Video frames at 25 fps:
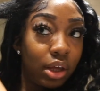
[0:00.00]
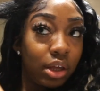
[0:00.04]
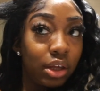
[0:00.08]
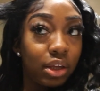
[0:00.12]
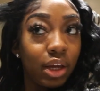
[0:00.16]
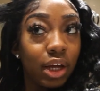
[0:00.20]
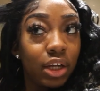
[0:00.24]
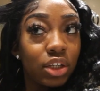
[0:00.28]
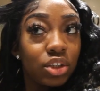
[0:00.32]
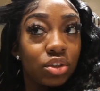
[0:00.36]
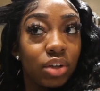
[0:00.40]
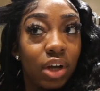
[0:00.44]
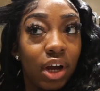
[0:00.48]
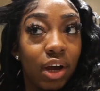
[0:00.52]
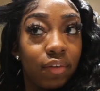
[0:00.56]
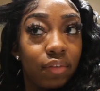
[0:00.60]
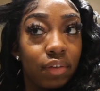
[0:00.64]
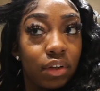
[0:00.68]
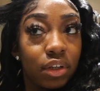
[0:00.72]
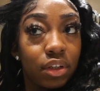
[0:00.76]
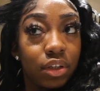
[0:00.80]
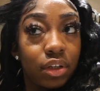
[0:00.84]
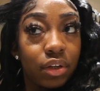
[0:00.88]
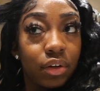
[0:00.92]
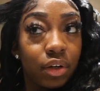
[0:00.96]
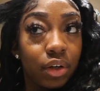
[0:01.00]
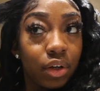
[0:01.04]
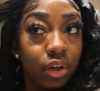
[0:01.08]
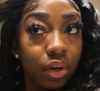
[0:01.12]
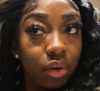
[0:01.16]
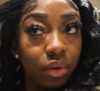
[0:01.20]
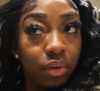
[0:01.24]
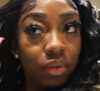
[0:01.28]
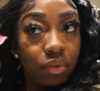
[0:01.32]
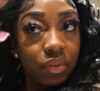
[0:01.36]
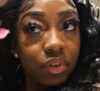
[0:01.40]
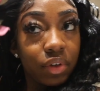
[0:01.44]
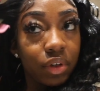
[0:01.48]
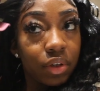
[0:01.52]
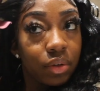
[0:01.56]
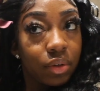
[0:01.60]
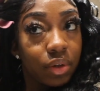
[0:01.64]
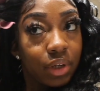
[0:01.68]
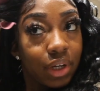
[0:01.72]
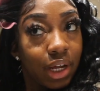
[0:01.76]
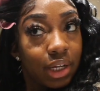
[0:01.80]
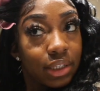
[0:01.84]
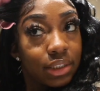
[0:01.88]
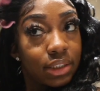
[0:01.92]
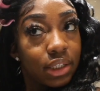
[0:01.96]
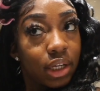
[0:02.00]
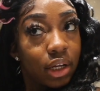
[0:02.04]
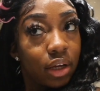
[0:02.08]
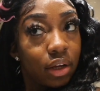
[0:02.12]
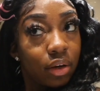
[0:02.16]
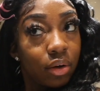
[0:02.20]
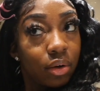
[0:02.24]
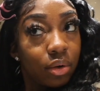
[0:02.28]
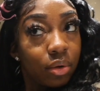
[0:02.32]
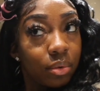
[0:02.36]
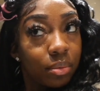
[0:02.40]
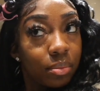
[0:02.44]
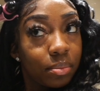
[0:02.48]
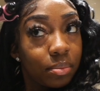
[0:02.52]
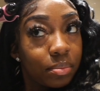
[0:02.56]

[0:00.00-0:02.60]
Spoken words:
Y'all traveling during COVID or y'all staying home?